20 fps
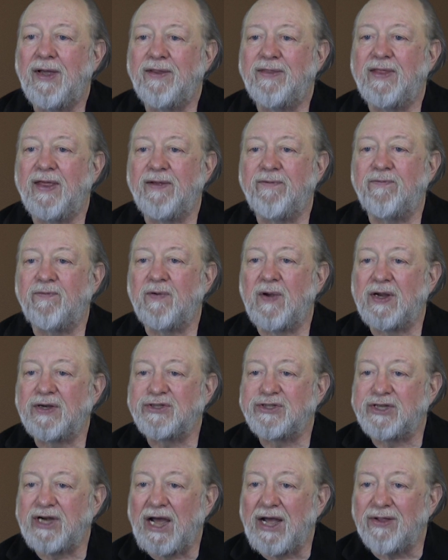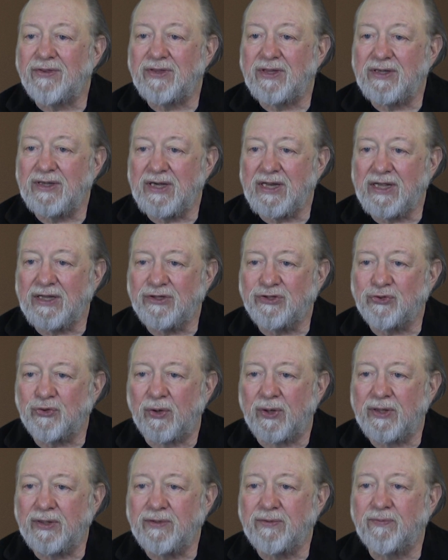They flushed out the knee
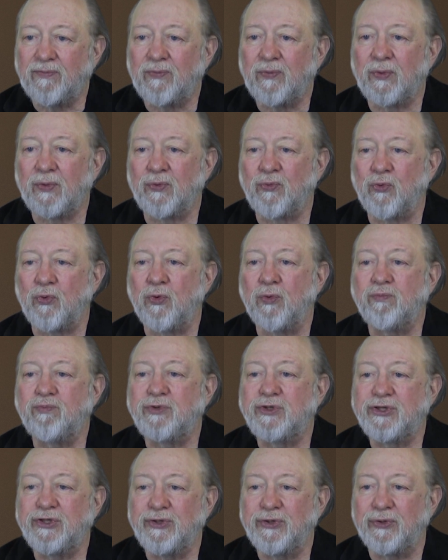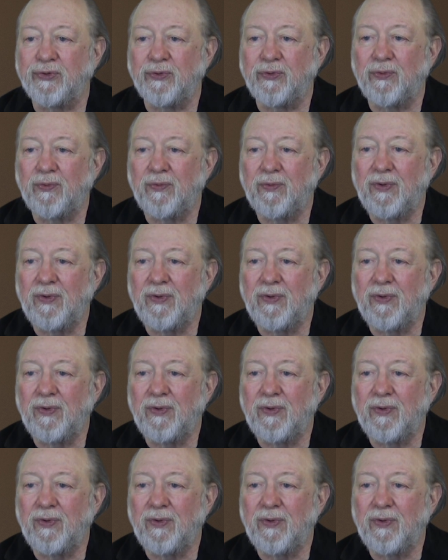joint for group 2.